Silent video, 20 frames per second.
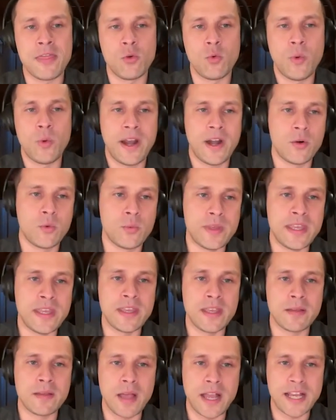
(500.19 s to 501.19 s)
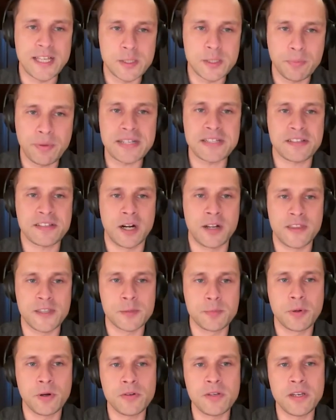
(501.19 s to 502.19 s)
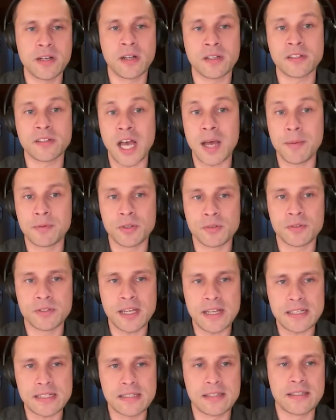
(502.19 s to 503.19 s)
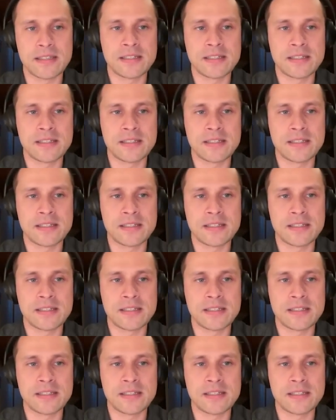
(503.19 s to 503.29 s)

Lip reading: where we expressed this protein called optosas.